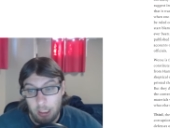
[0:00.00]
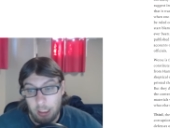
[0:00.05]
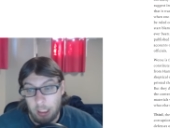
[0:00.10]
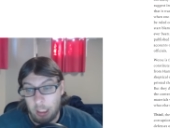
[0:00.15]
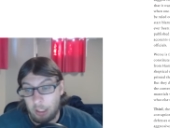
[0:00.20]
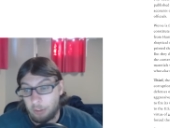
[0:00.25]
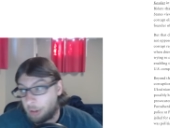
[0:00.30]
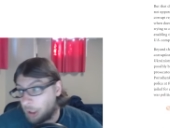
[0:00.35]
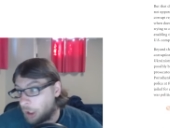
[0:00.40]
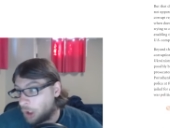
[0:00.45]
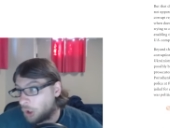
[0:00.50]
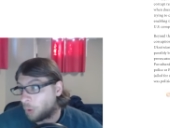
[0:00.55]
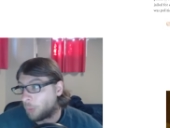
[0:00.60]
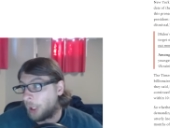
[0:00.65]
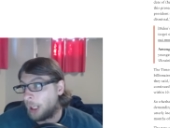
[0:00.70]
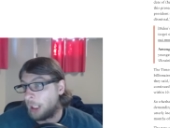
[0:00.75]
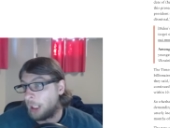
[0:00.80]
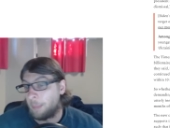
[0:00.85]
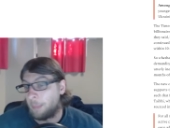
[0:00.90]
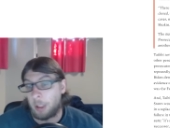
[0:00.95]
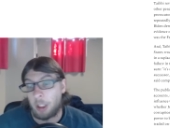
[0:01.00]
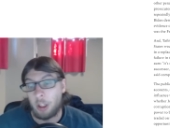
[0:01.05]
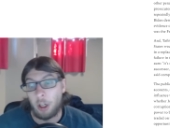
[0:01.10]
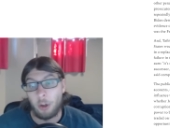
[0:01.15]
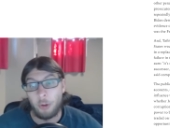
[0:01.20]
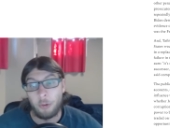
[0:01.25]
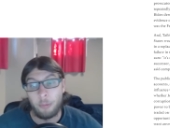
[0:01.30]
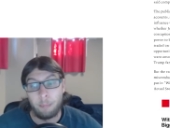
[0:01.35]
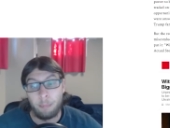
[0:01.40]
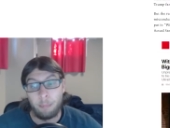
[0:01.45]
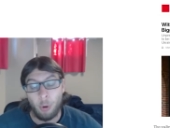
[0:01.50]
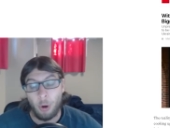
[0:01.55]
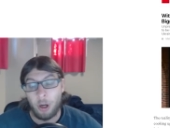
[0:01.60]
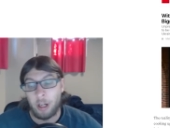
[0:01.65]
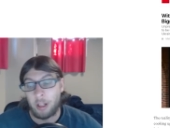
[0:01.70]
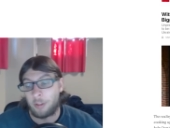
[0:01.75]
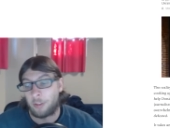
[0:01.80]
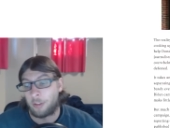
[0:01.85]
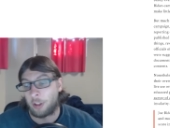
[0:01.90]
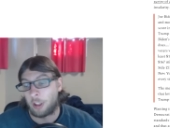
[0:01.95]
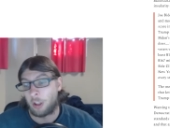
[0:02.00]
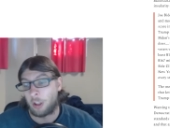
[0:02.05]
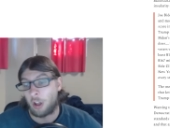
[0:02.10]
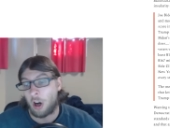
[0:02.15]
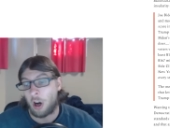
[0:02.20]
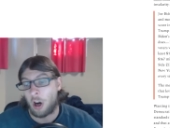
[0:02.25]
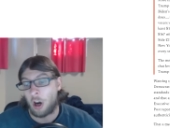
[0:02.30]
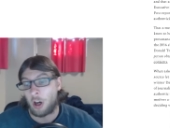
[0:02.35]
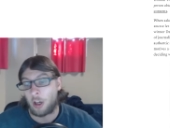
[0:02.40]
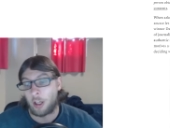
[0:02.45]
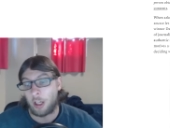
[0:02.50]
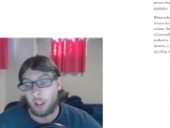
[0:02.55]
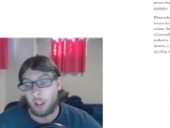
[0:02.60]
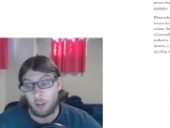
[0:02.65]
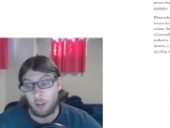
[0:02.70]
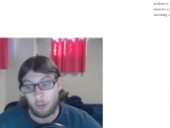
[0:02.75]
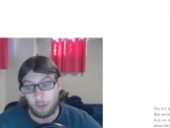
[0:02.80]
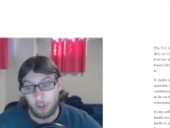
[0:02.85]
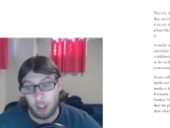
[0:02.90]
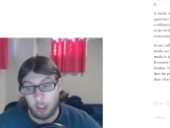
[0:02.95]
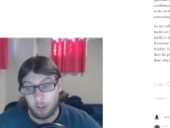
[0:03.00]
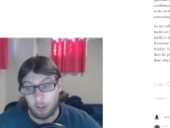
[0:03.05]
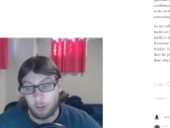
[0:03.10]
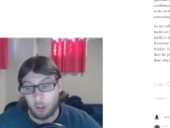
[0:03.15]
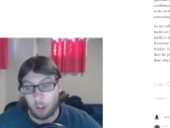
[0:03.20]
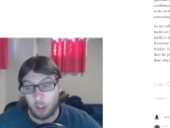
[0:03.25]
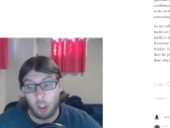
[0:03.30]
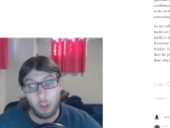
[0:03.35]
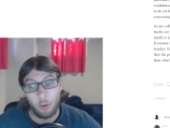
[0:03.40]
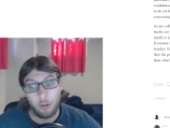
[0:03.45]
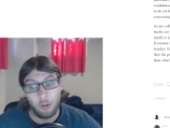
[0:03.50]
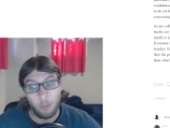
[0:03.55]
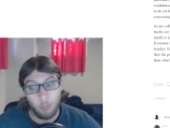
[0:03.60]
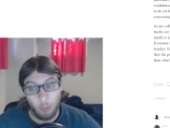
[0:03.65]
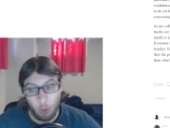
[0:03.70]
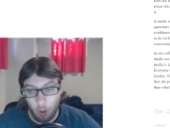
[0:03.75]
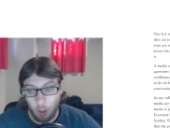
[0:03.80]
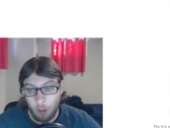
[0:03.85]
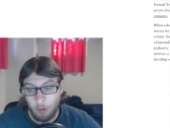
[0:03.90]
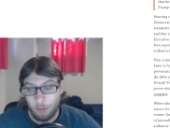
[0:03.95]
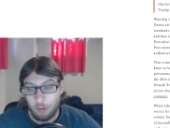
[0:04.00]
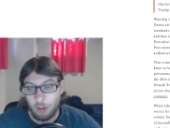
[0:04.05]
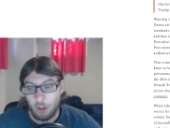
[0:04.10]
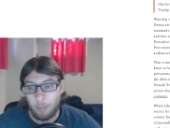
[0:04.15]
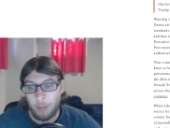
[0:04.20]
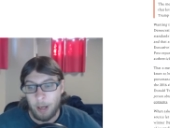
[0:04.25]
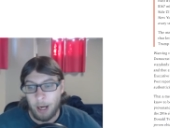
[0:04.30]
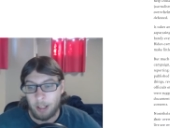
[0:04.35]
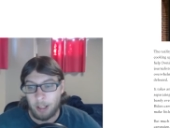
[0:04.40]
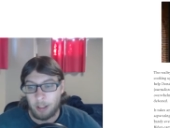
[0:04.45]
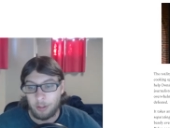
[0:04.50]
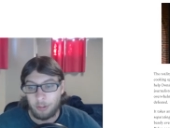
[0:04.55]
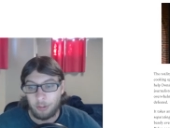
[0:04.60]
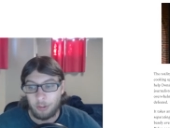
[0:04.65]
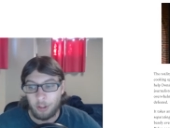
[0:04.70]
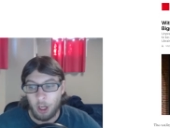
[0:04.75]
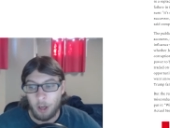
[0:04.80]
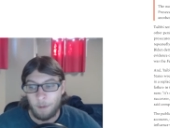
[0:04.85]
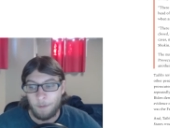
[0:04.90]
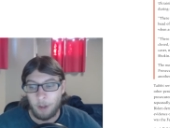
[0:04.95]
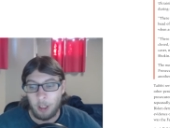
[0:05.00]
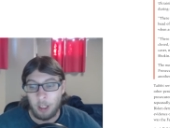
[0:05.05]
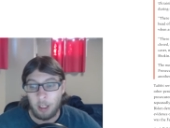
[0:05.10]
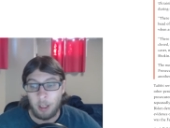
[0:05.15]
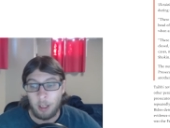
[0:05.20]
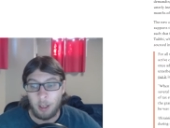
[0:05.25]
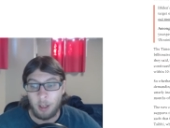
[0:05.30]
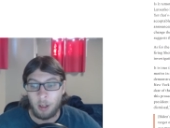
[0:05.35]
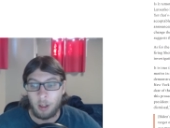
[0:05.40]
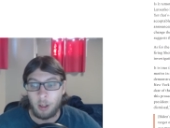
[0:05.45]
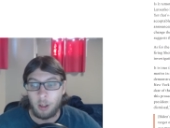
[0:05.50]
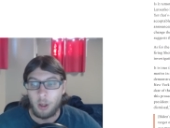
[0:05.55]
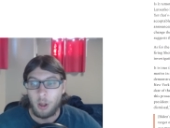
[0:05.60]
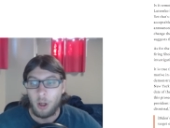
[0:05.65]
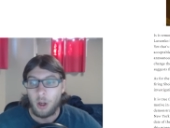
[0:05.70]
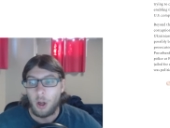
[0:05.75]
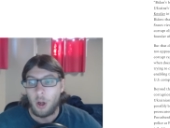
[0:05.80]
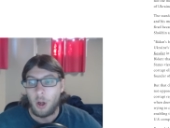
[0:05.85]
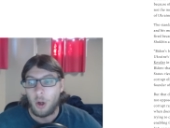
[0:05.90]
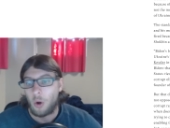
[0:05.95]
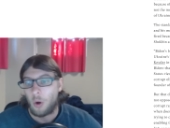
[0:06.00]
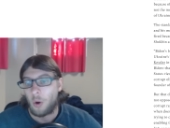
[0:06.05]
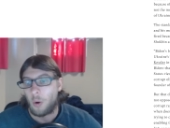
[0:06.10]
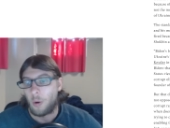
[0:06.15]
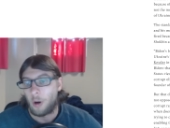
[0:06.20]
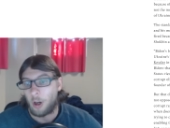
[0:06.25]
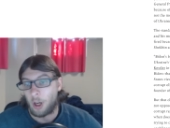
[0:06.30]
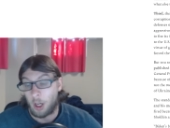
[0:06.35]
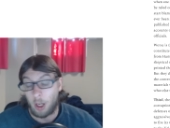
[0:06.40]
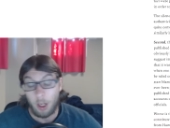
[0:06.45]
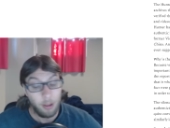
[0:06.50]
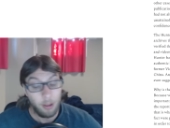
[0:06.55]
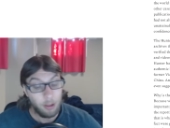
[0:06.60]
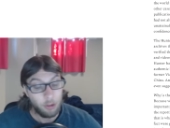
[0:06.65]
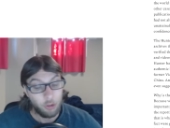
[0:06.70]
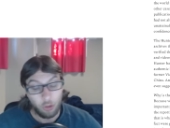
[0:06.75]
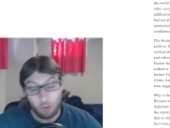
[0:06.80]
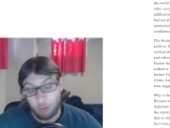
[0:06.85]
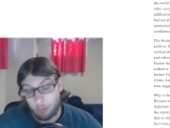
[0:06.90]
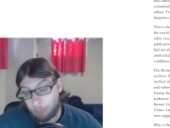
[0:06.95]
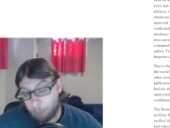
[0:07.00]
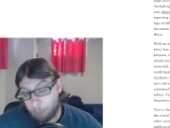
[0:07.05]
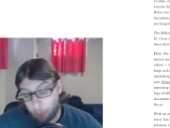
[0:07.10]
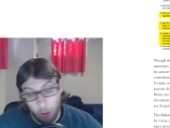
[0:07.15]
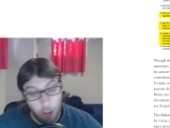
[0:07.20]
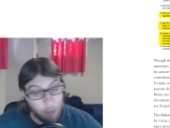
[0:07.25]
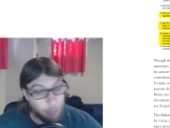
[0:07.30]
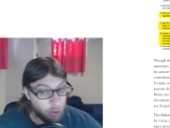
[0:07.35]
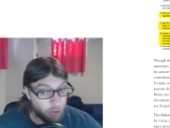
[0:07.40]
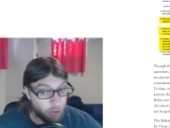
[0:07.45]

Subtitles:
continue reading, because boy is it long, and it looks like it's going to go into more of Joe Biden's stuff and just pretty